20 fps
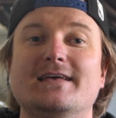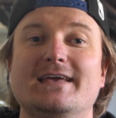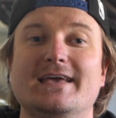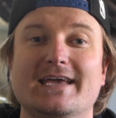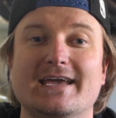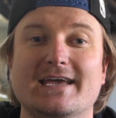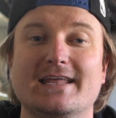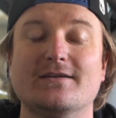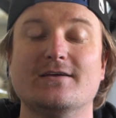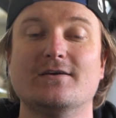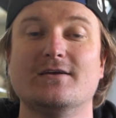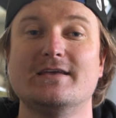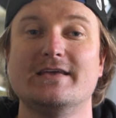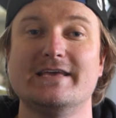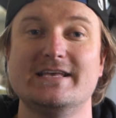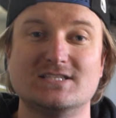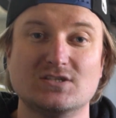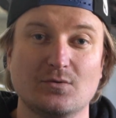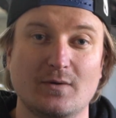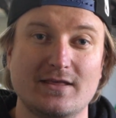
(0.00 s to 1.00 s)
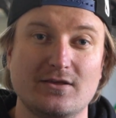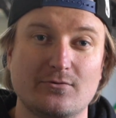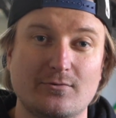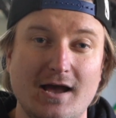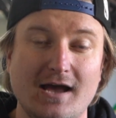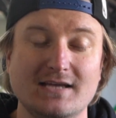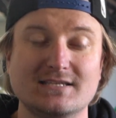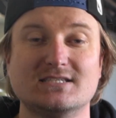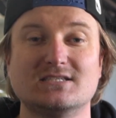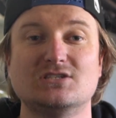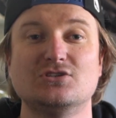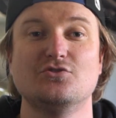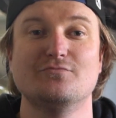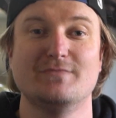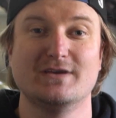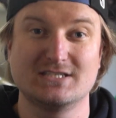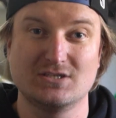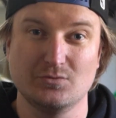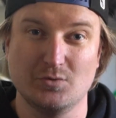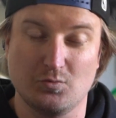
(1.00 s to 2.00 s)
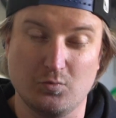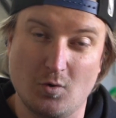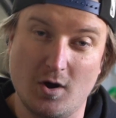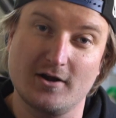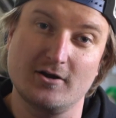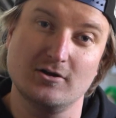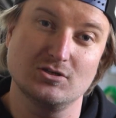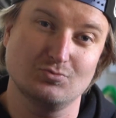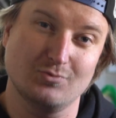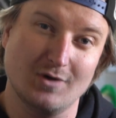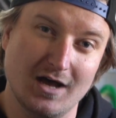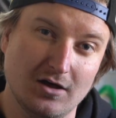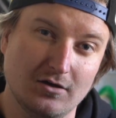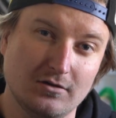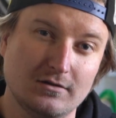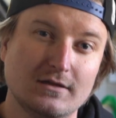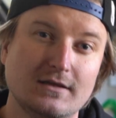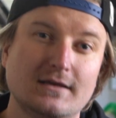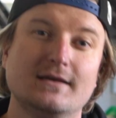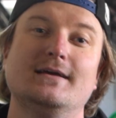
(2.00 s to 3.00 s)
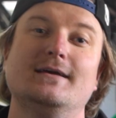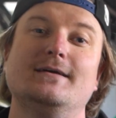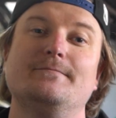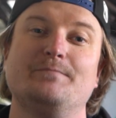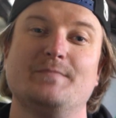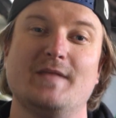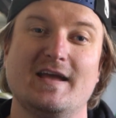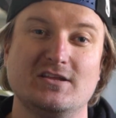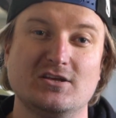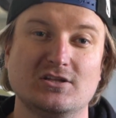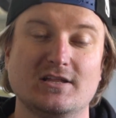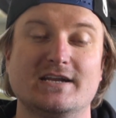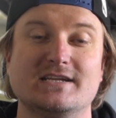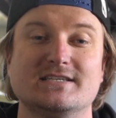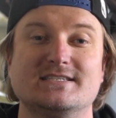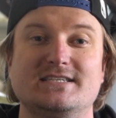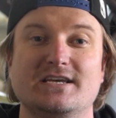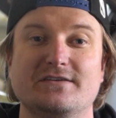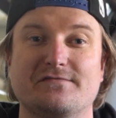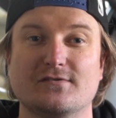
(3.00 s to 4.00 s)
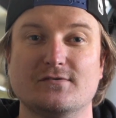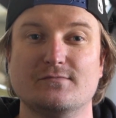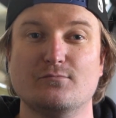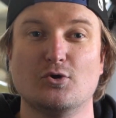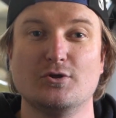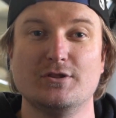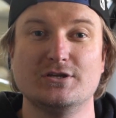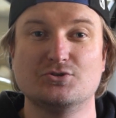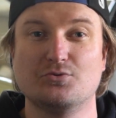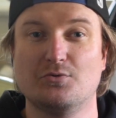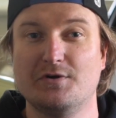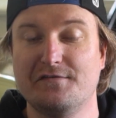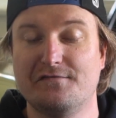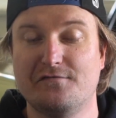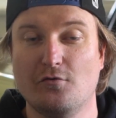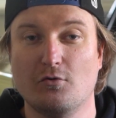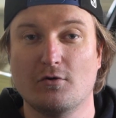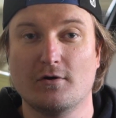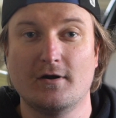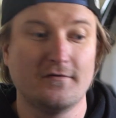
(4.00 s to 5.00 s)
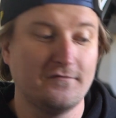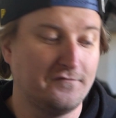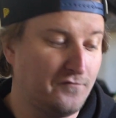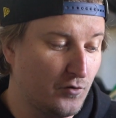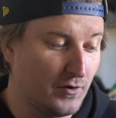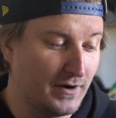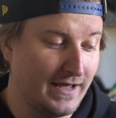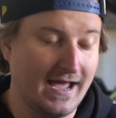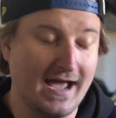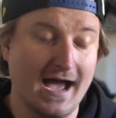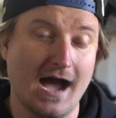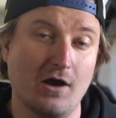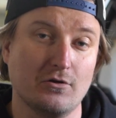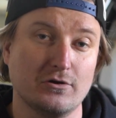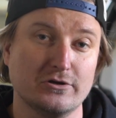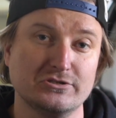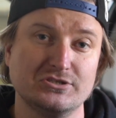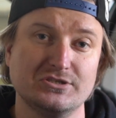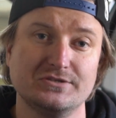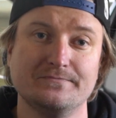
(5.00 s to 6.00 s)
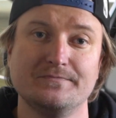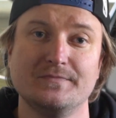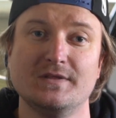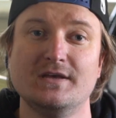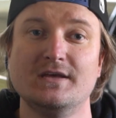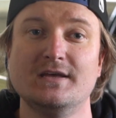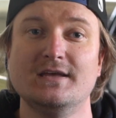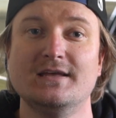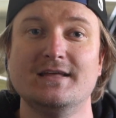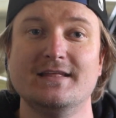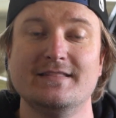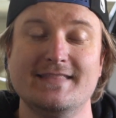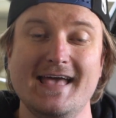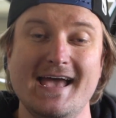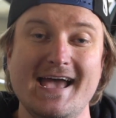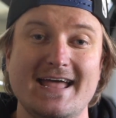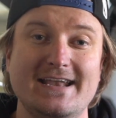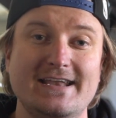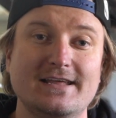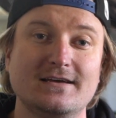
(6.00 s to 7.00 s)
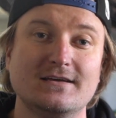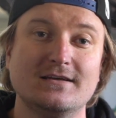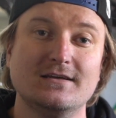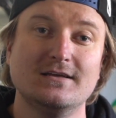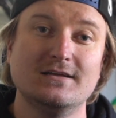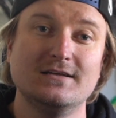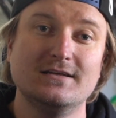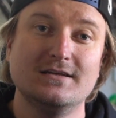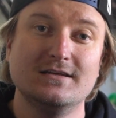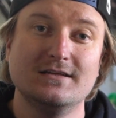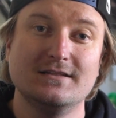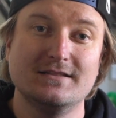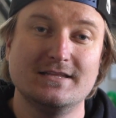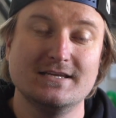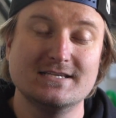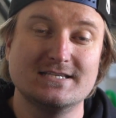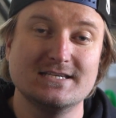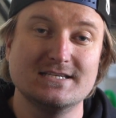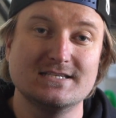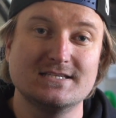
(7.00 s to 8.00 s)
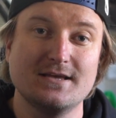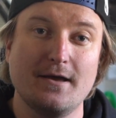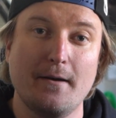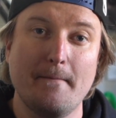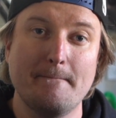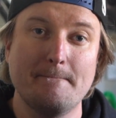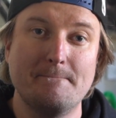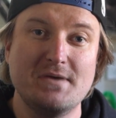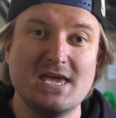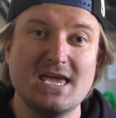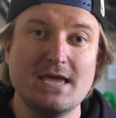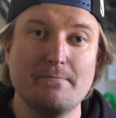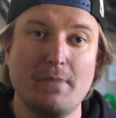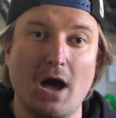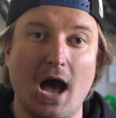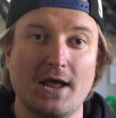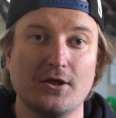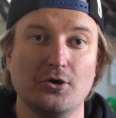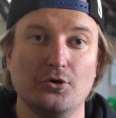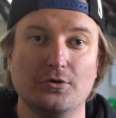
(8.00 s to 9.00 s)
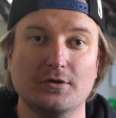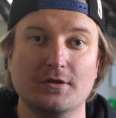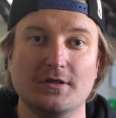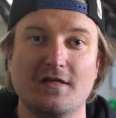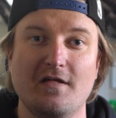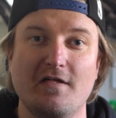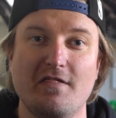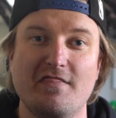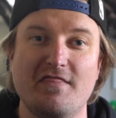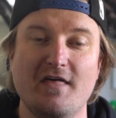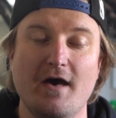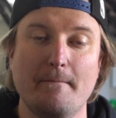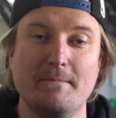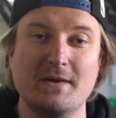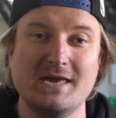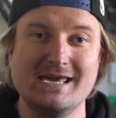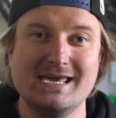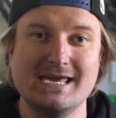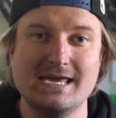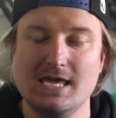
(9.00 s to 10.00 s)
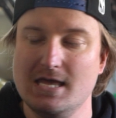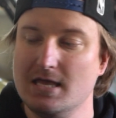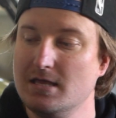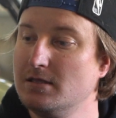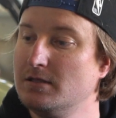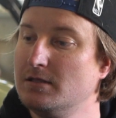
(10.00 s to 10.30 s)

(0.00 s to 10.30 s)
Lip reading: it eats away the rust, you mix it with water as well, and you let it sit for more than 24, 48 hours. Then, this is B bottle, the B.